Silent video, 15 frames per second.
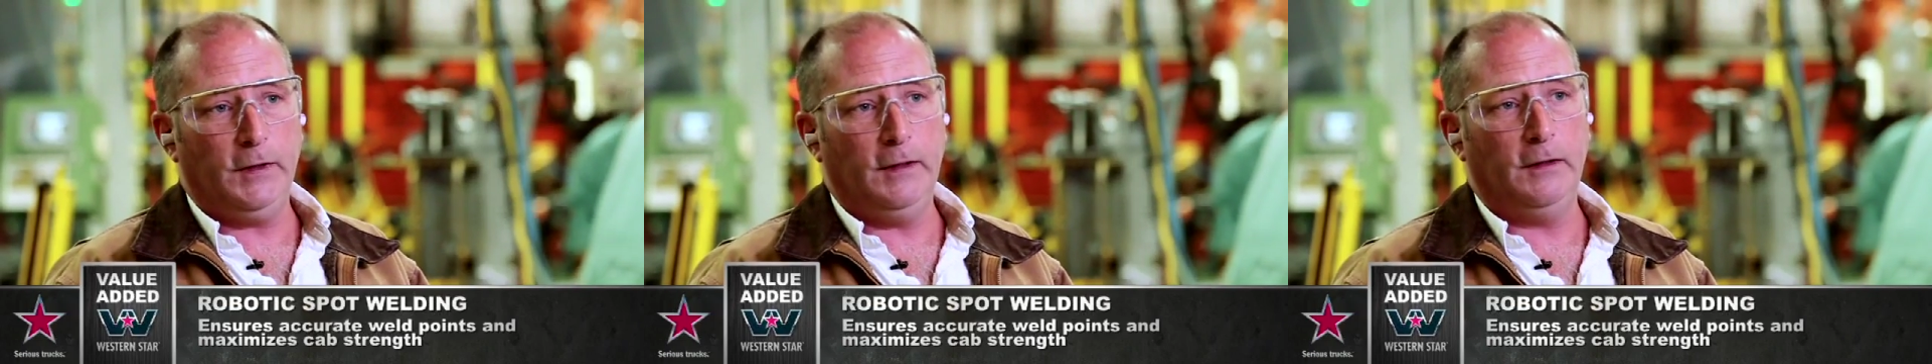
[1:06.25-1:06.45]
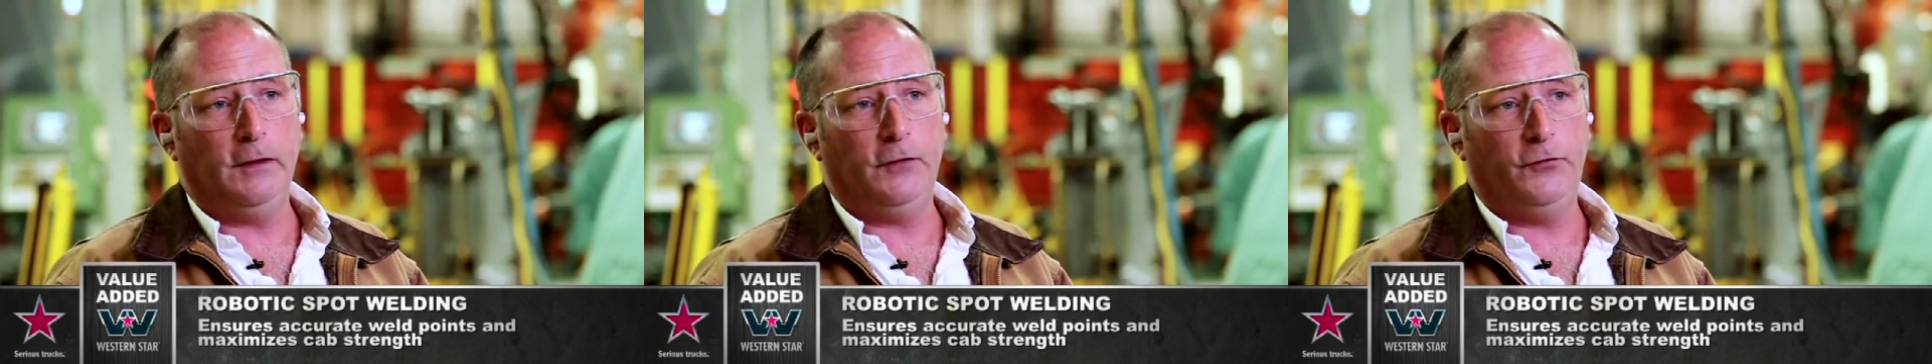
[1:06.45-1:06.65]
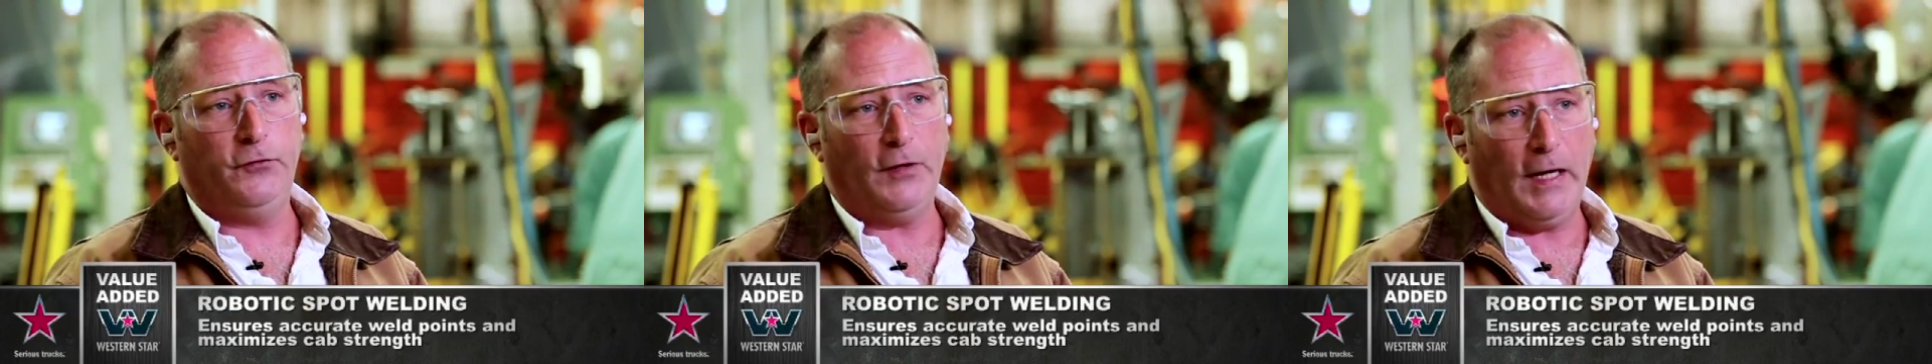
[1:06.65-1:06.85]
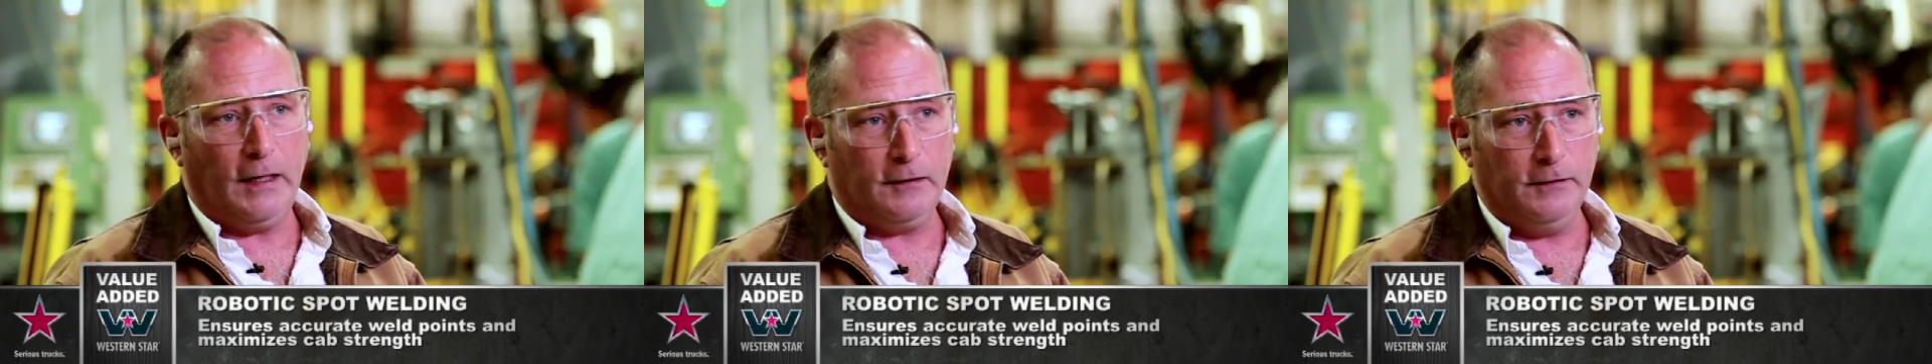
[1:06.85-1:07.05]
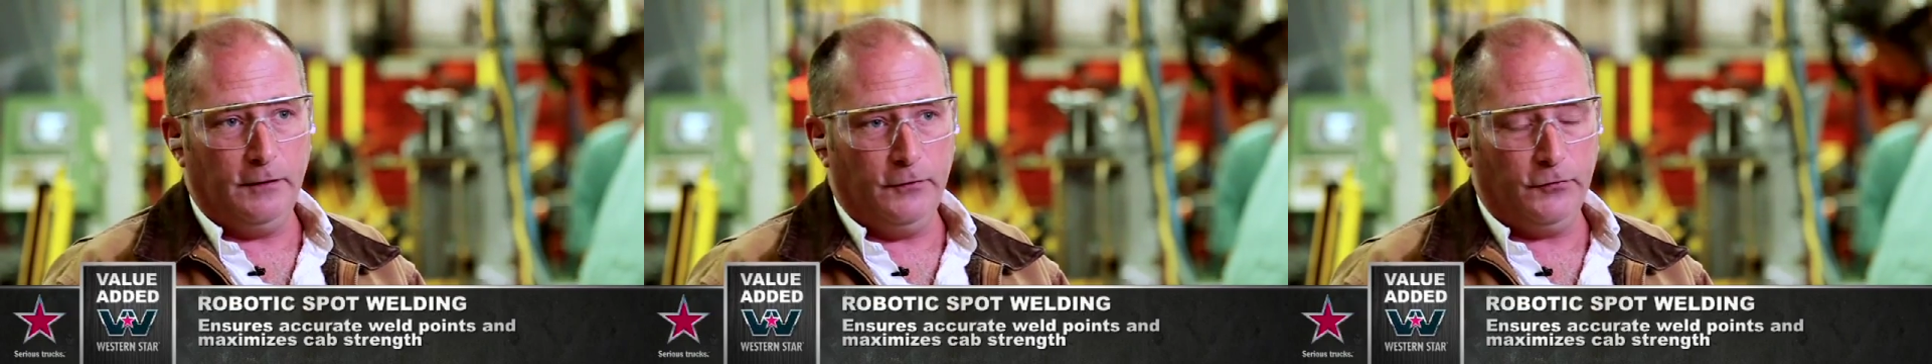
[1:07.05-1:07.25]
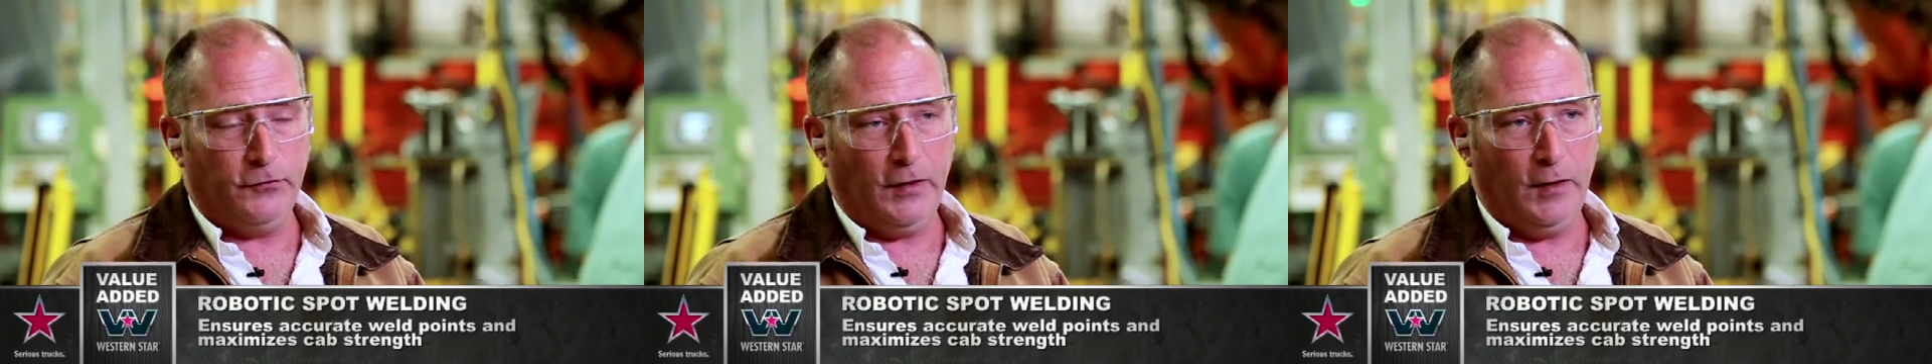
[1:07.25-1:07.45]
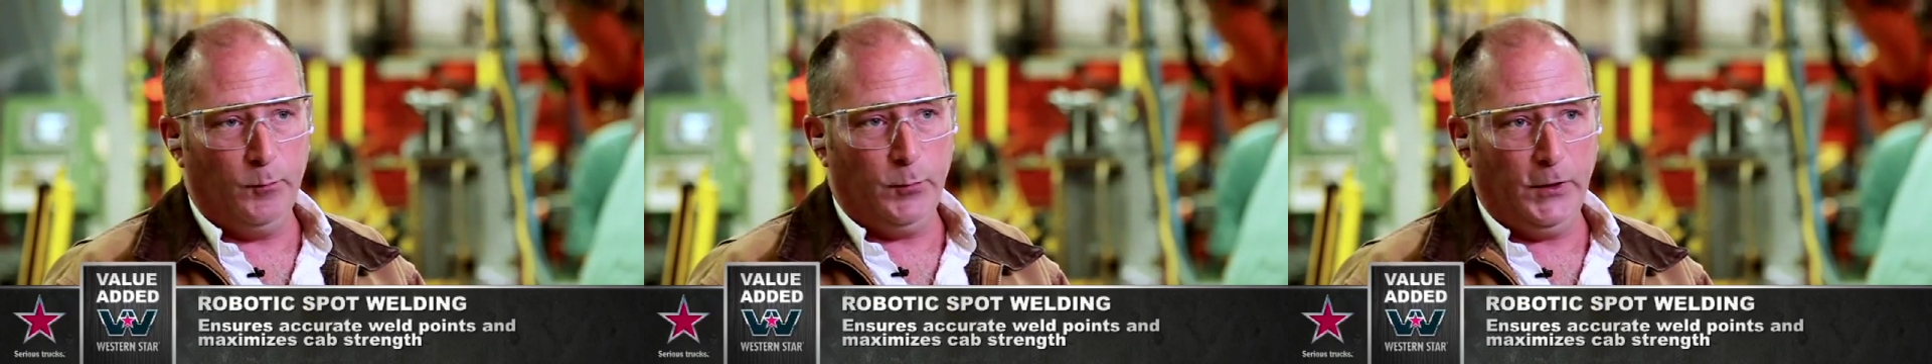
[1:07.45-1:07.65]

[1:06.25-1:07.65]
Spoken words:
in exactly the same